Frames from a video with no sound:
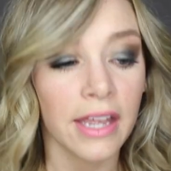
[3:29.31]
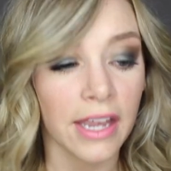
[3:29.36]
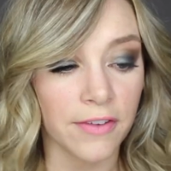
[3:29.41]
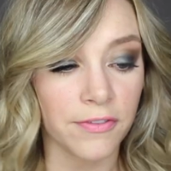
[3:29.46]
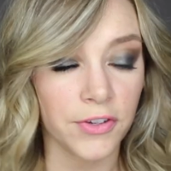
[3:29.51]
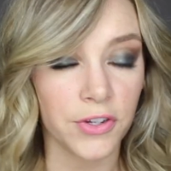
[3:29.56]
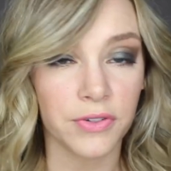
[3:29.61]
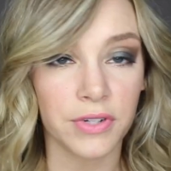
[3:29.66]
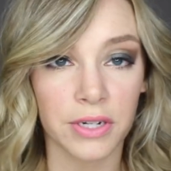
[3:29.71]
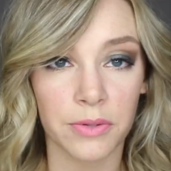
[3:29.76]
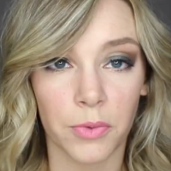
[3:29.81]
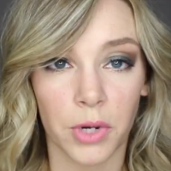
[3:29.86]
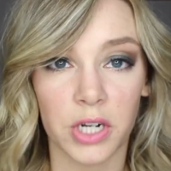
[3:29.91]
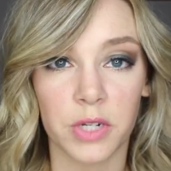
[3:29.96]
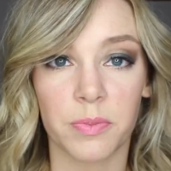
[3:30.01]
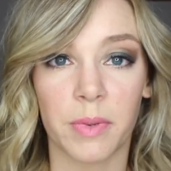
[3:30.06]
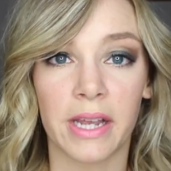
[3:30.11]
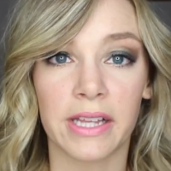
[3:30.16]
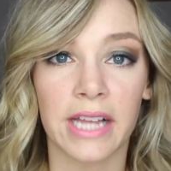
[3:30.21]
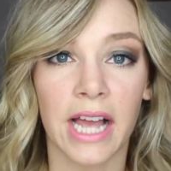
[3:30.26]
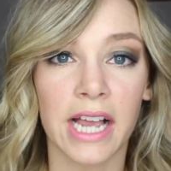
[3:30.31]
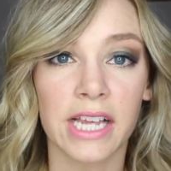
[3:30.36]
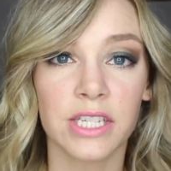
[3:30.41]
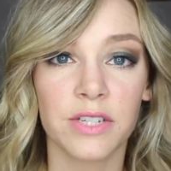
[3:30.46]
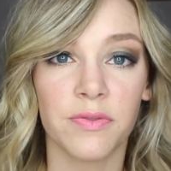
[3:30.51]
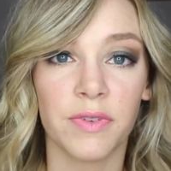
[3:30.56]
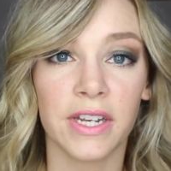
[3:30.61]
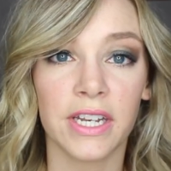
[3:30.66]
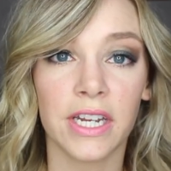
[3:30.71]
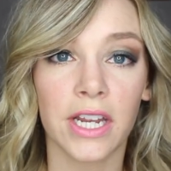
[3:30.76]
If you didn't watch my
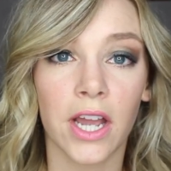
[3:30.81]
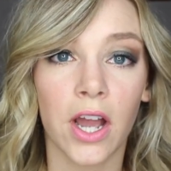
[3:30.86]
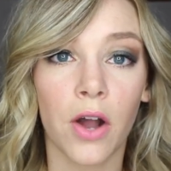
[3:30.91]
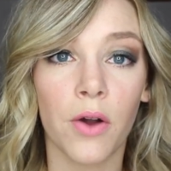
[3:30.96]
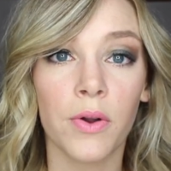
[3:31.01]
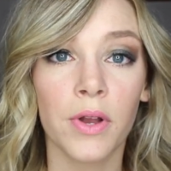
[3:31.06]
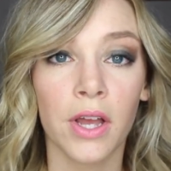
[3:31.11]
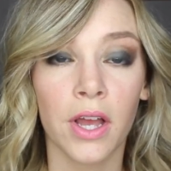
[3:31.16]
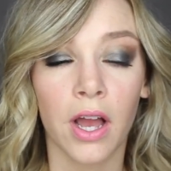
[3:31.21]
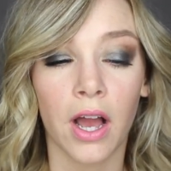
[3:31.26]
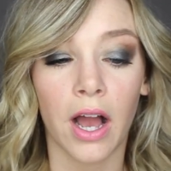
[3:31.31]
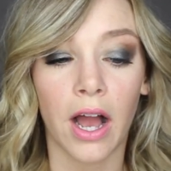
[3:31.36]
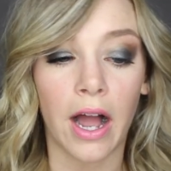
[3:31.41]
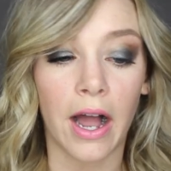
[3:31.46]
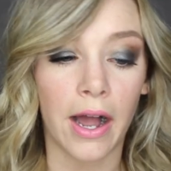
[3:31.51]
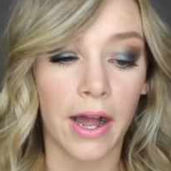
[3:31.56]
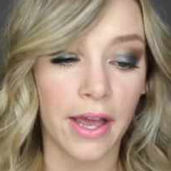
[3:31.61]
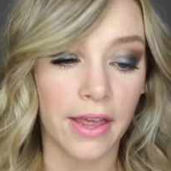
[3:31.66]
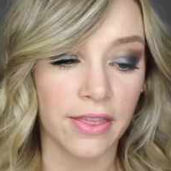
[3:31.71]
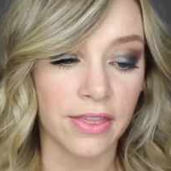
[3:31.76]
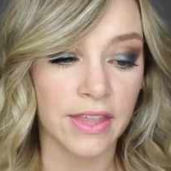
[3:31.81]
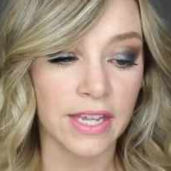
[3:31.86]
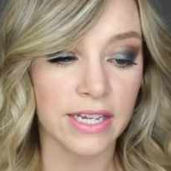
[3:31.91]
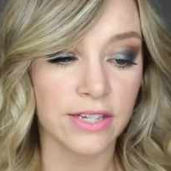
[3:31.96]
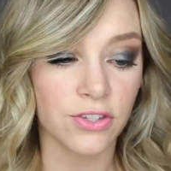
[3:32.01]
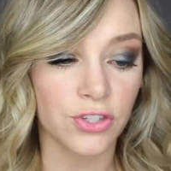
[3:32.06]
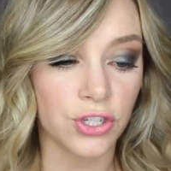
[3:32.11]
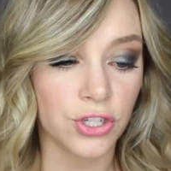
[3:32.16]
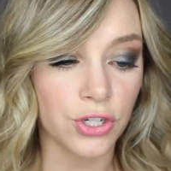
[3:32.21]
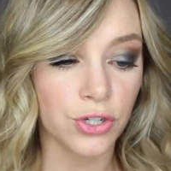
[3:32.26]
last video, uh,
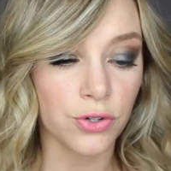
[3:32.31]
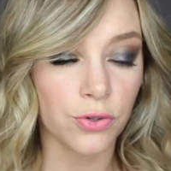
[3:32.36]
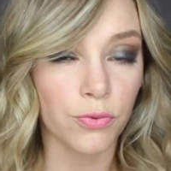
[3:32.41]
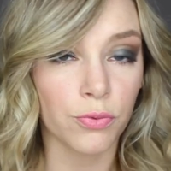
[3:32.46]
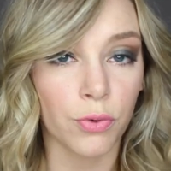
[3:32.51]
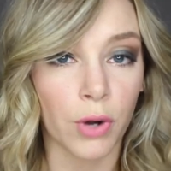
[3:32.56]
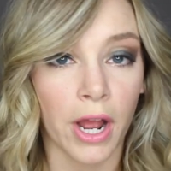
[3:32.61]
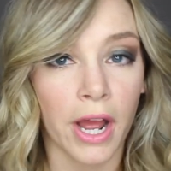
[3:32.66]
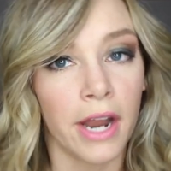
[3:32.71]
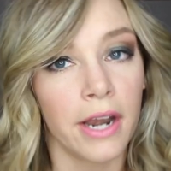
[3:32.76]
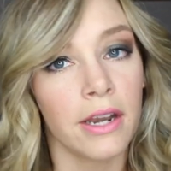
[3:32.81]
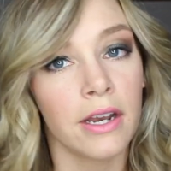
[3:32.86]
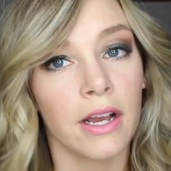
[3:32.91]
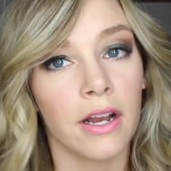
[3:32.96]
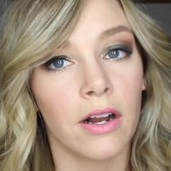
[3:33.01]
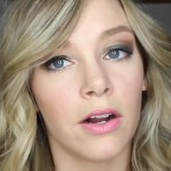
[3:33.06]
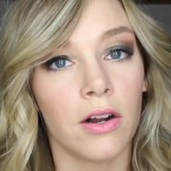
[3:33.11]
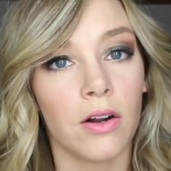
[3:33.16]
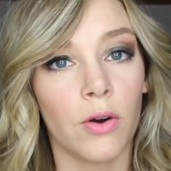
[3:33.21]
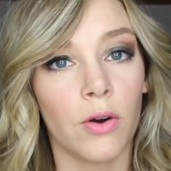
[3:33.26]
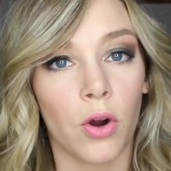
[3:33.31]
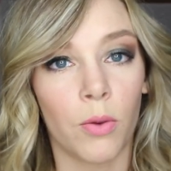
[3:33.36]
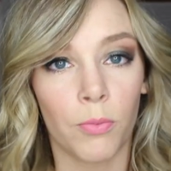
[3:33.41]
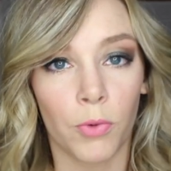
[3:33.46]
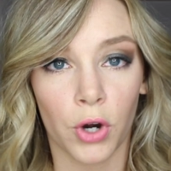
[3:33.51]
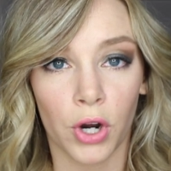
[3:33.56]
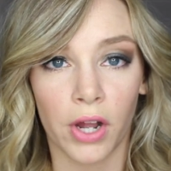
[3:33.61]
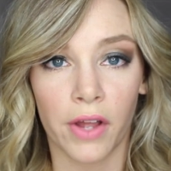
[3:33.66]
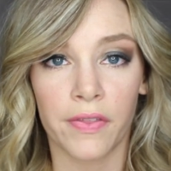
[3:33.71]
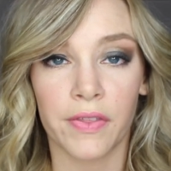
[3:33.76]
these do run
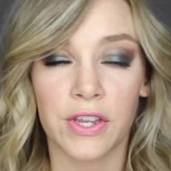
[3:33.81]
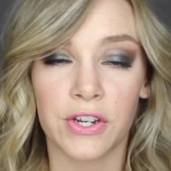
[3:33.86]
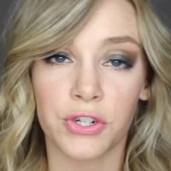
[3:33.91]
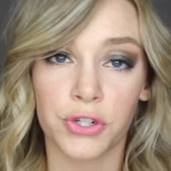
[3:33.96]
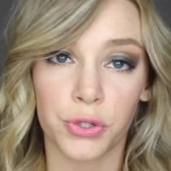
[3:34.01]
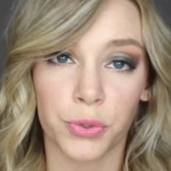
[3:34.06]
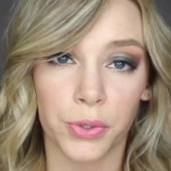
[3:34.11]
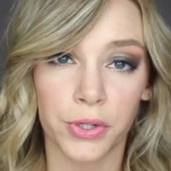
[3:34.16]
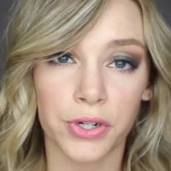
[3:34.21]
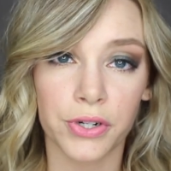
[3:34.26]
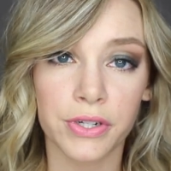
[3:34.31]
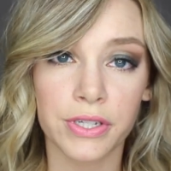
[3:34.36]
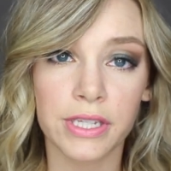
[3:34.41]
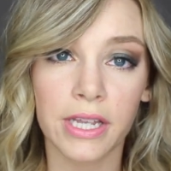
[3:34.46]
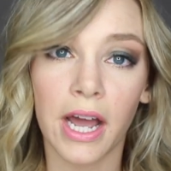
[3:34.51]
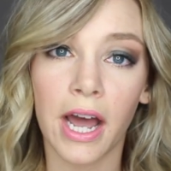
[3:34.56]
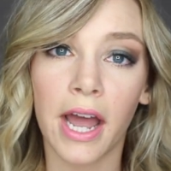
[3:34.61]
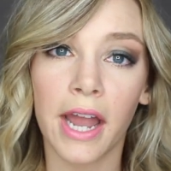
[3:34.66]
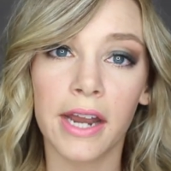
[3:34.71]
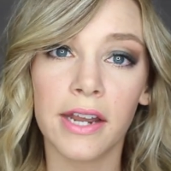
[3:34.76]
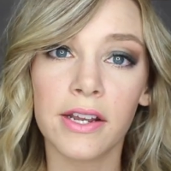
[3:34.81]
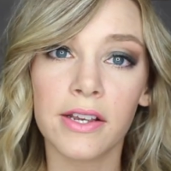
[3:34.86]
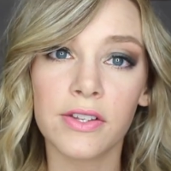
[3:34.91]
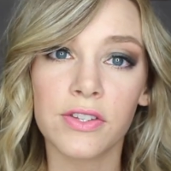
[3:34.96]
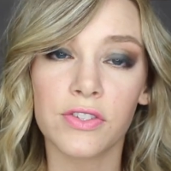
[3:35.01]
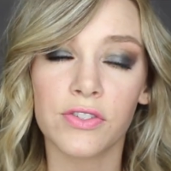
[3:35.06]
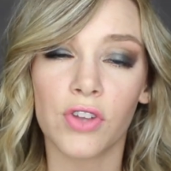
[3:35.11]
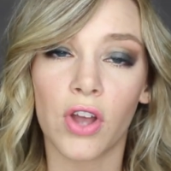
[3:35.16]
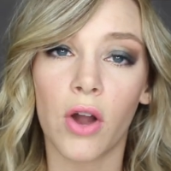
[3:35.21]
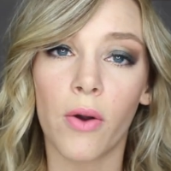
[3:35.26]
more on the shorter
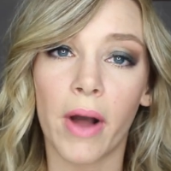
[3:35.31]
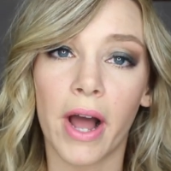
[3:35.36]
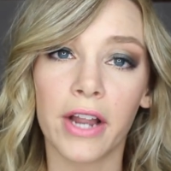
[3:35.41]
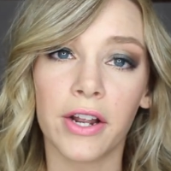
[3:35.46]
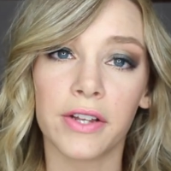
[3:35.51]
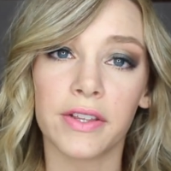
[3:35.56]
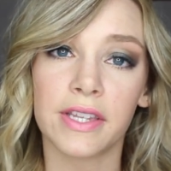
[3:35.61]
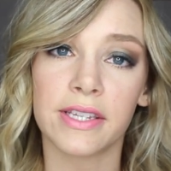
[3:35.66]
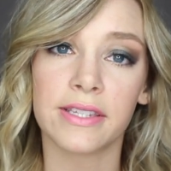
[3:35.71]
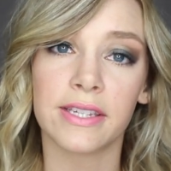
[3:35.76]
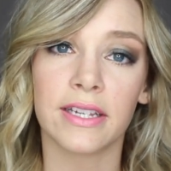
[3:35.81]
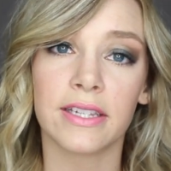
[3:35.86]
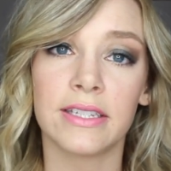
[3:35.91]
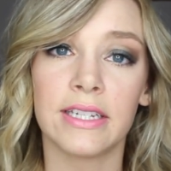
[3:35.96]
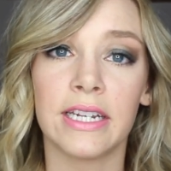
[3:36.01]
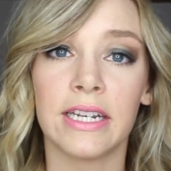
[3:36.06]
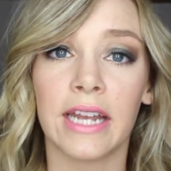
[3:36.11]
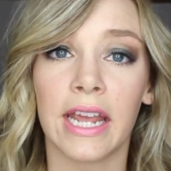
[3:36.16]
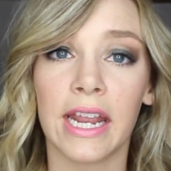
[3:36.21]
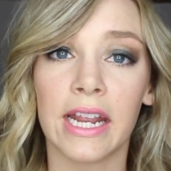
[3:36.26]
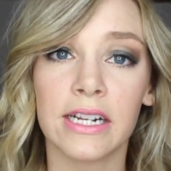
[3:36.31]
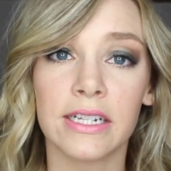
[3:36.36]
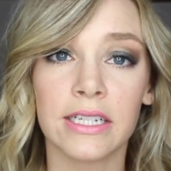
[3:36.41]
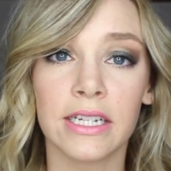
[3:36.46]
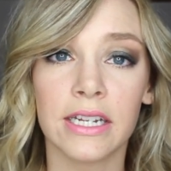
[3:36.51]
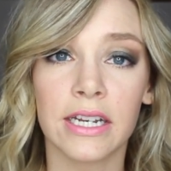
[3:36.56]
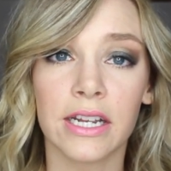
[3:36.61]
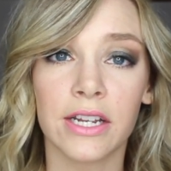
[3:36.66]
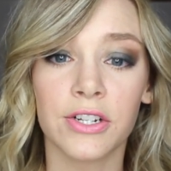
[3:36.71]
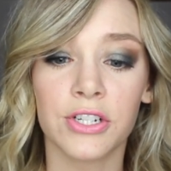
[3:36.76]
side. So I got the sixteen to
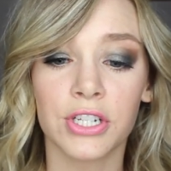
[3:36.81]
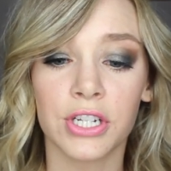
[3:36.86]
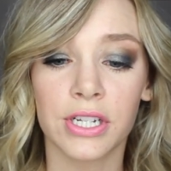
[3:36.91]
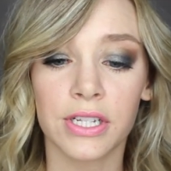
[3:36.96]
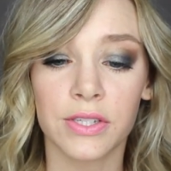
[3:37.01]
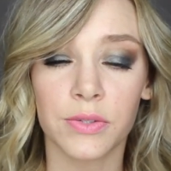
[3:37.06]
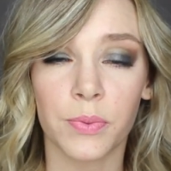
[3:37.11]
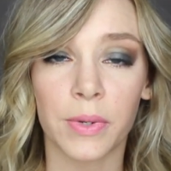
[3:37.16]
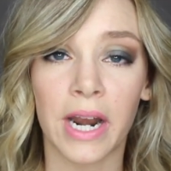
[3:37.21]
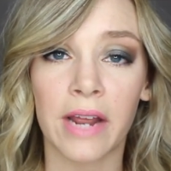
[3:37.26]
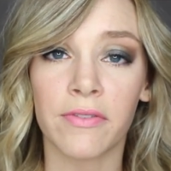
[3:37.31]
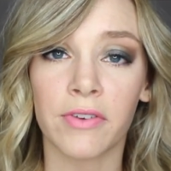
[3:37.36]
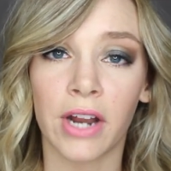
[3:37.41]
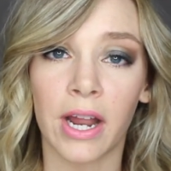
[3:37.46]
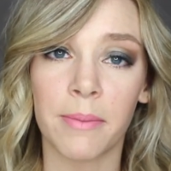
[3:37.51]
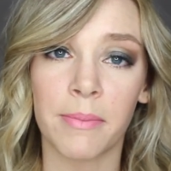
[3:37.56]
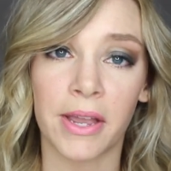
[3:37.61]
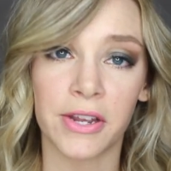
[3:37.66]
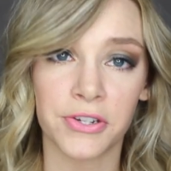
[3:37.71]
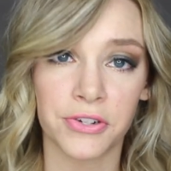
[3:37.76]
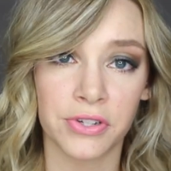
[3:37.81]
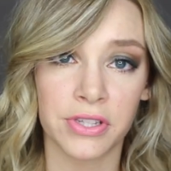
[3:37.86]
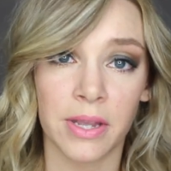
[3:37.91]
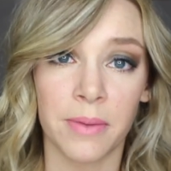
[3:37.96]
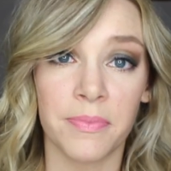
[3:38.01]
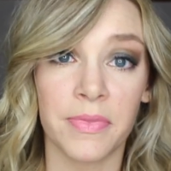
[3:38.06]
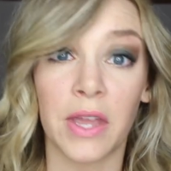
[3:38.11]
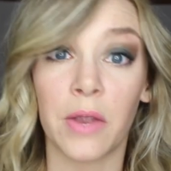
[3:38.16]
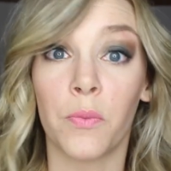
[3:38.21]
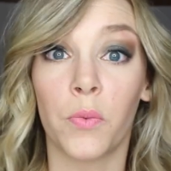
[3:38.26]
eighteen inches. Whenever I measured
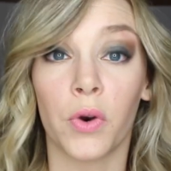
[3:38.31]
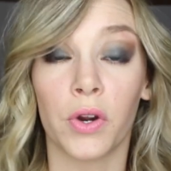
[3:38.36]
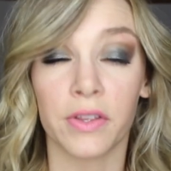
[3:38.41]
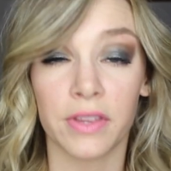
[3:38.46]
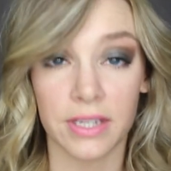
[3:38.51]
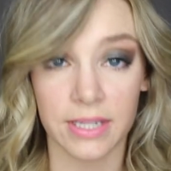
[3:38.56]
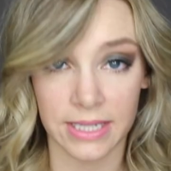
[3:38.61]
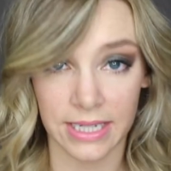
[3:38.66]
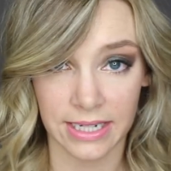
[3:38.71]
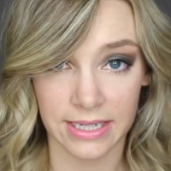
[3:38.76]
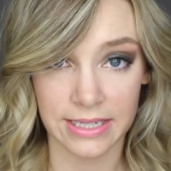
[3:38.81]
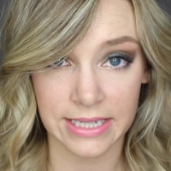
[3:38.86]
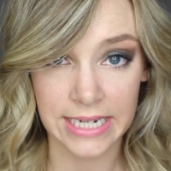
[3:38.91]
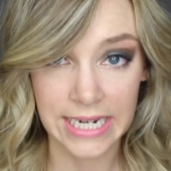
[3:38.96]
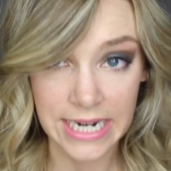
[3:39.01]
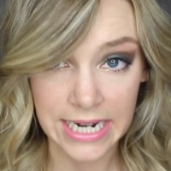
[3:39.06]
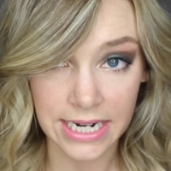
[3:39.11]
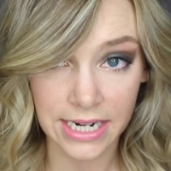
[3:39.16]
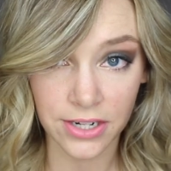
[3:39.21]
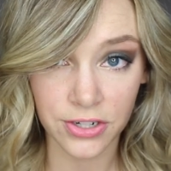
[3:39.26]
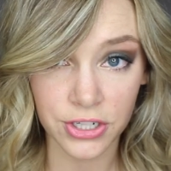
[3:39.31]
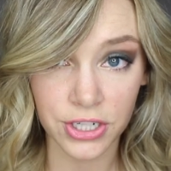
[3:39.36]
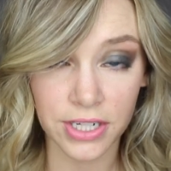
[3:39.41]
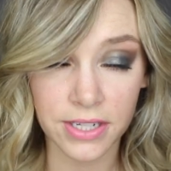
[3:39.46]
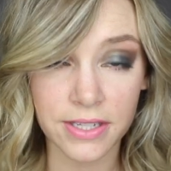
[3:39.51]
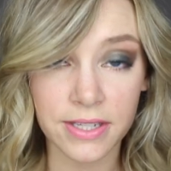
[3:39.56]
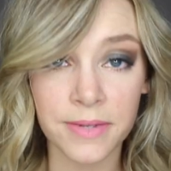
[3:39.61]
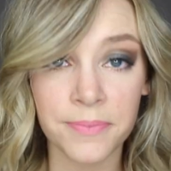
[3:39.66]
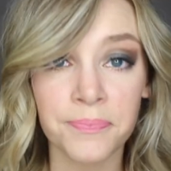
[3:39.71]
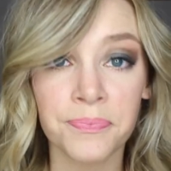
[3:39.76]
them, they were the sixteen
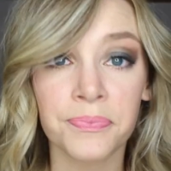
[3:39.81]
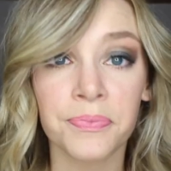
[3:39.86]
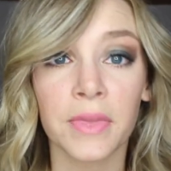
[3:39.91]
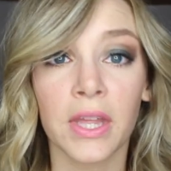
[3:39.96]
inches.